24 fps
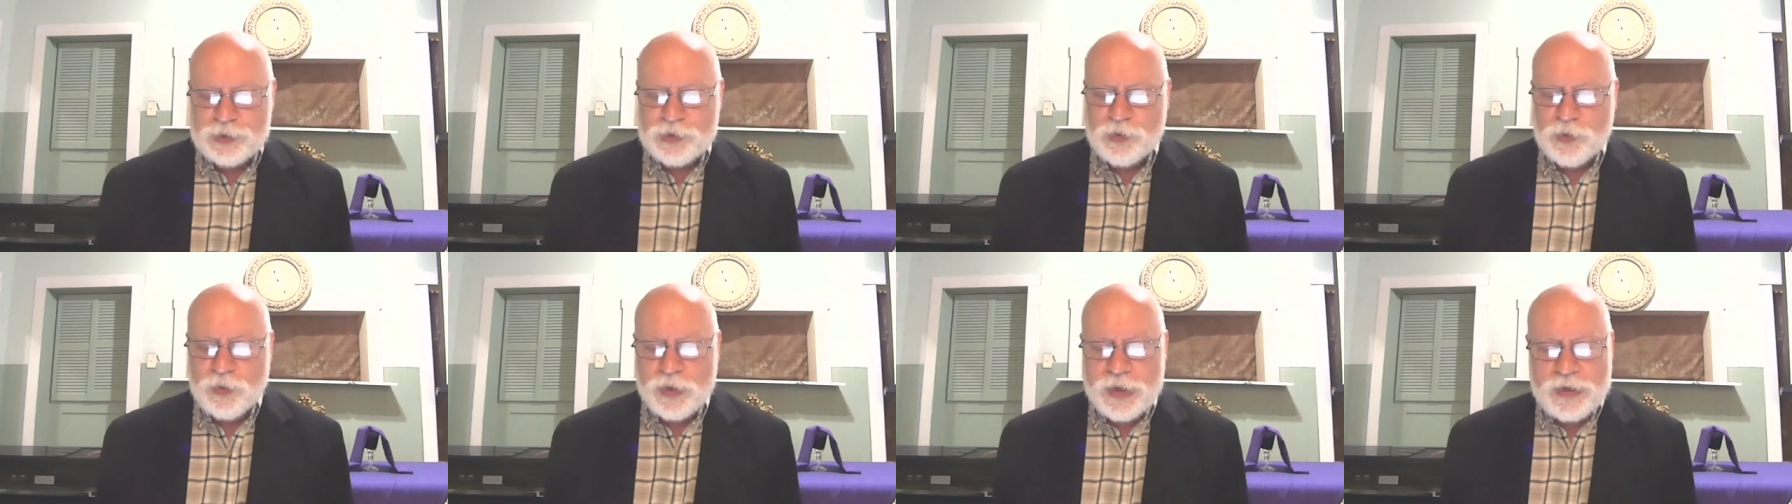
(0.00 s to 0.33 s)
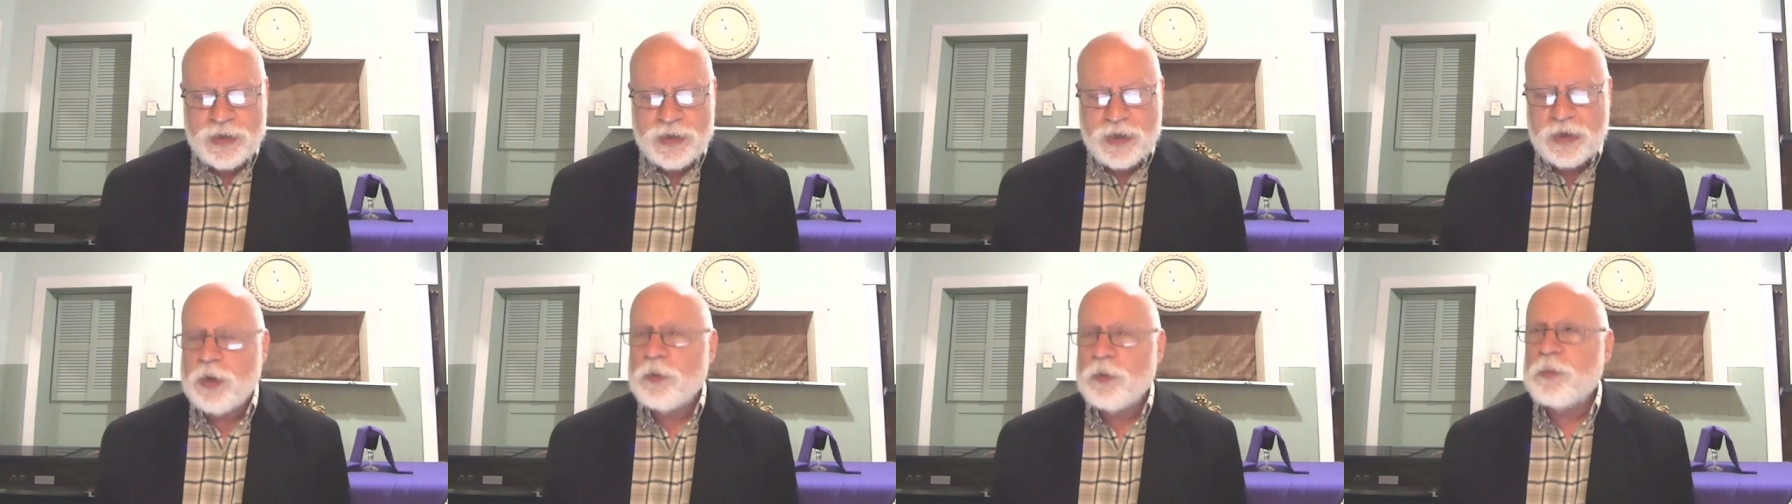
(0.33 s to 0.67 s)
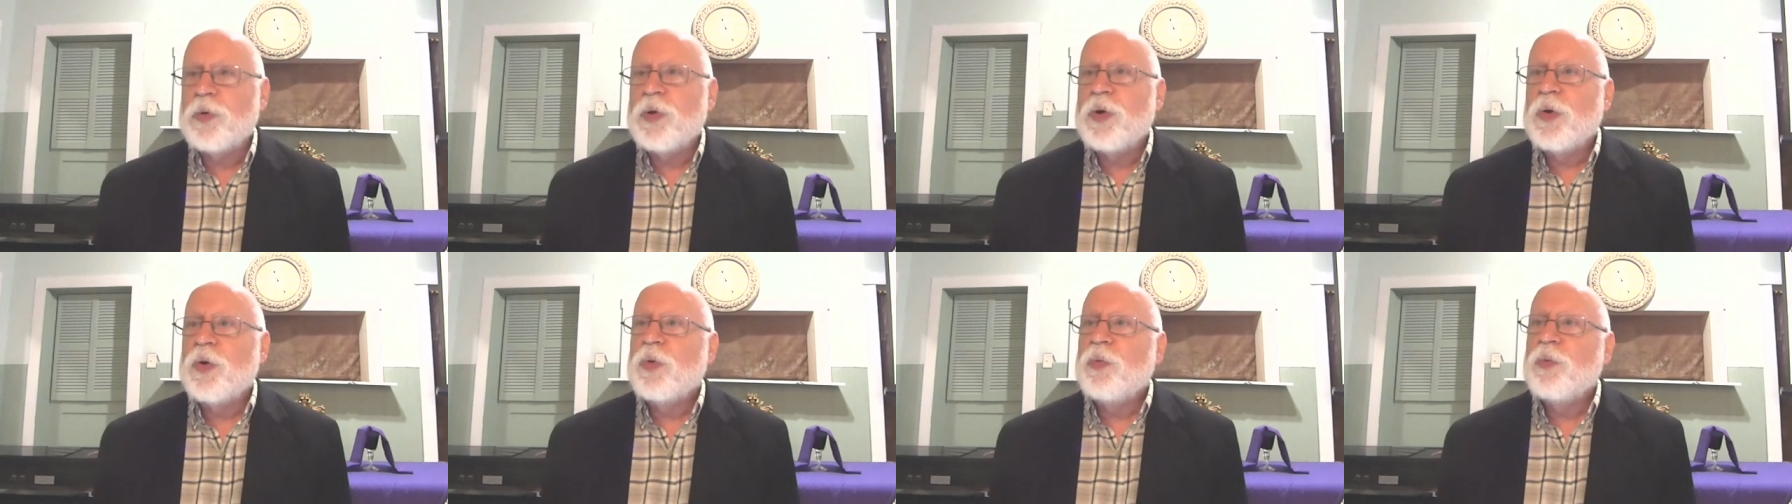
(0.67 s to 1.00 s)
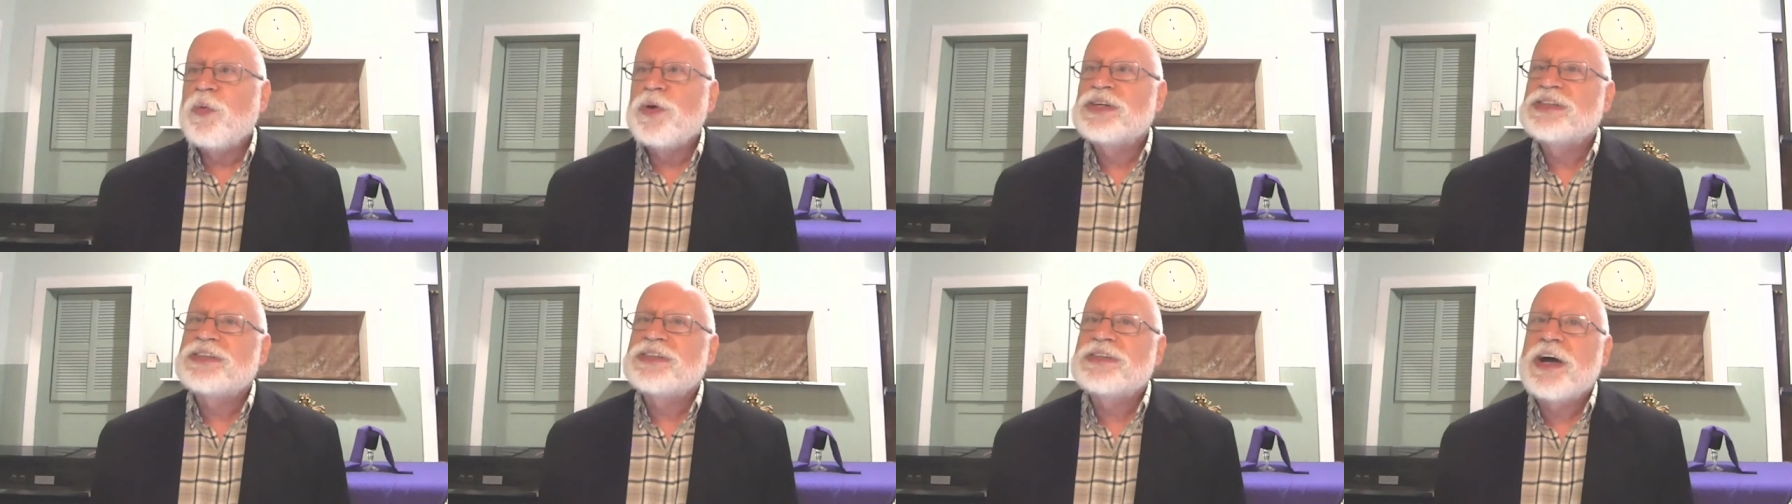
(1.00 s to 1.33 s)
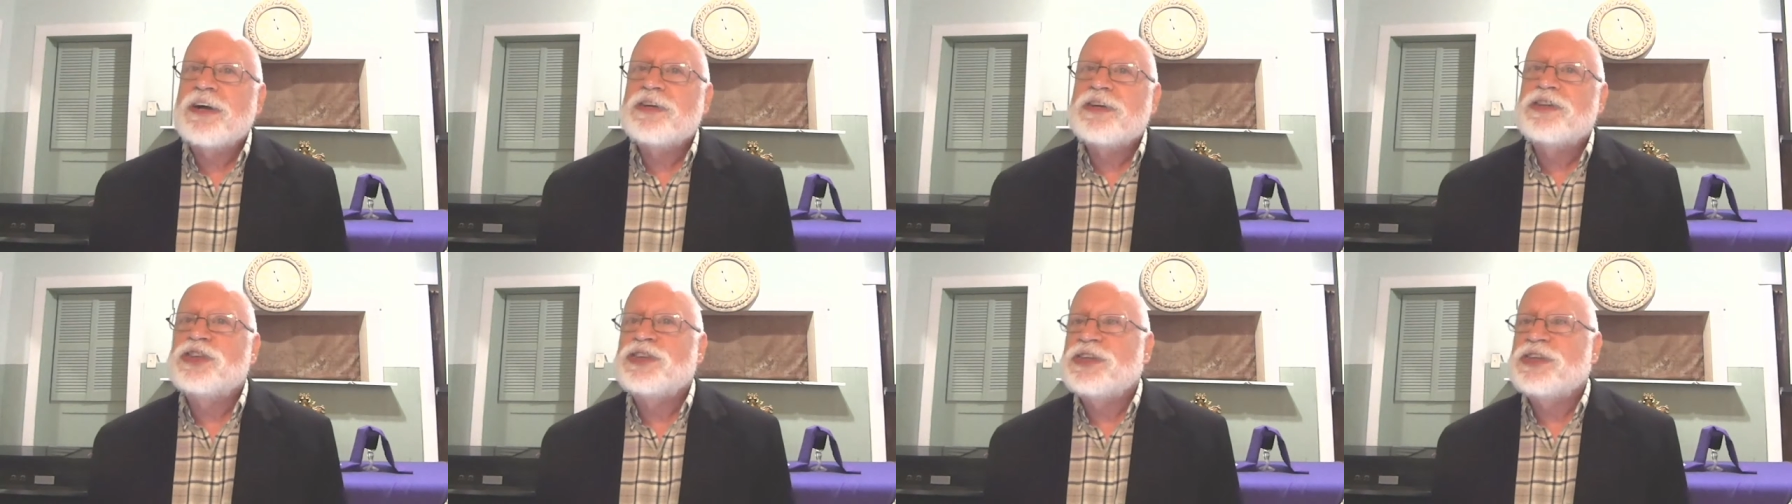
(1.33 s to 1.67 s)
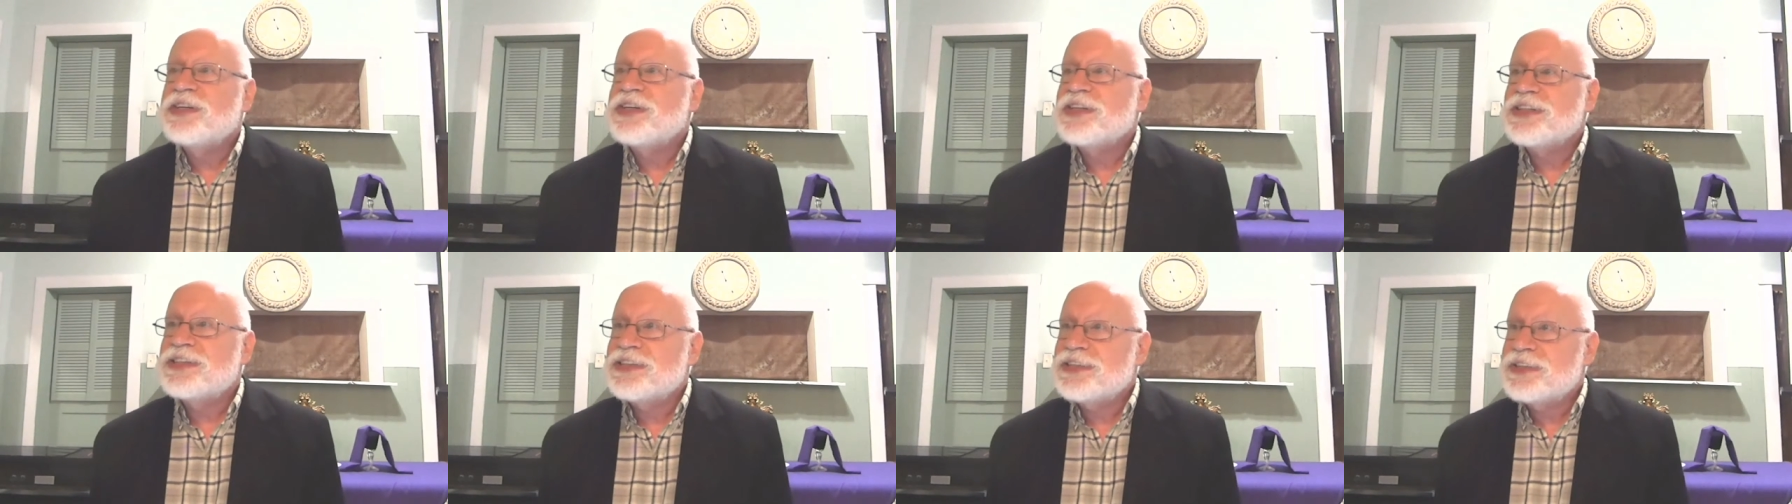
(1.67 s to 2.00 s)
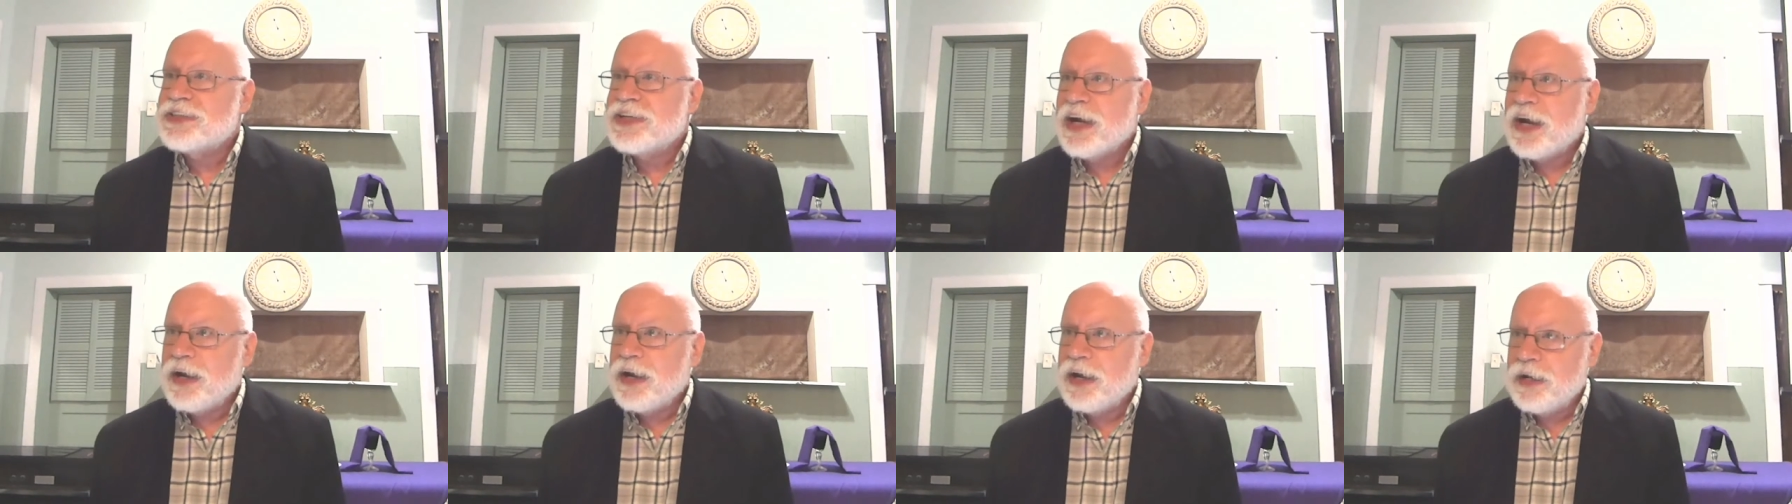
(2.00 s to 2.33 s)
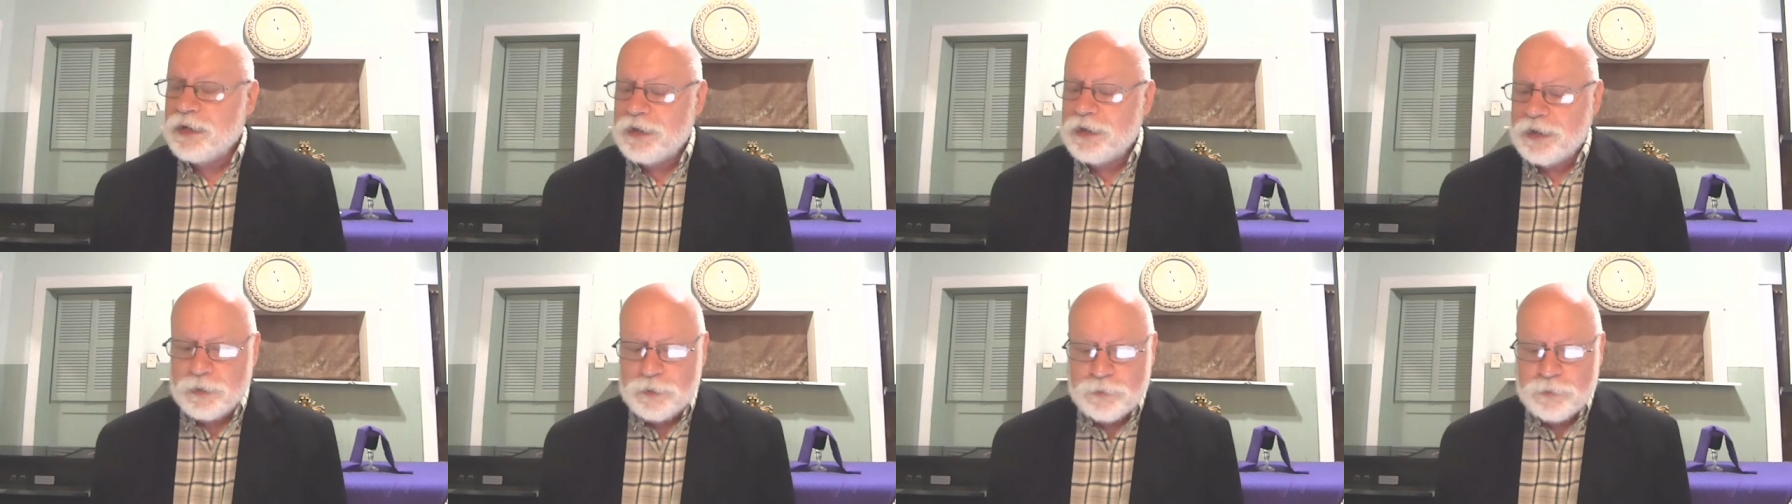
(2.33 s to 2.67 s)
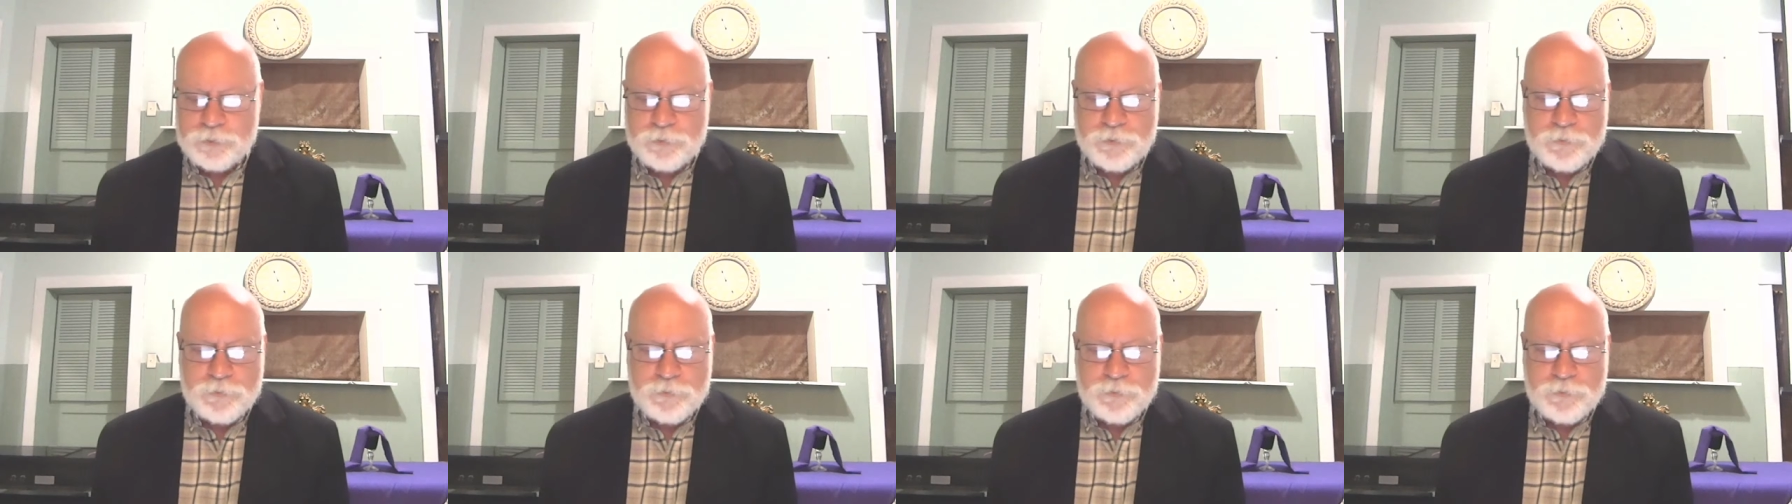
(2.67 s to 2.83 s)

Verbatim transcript: treat them with such disdain?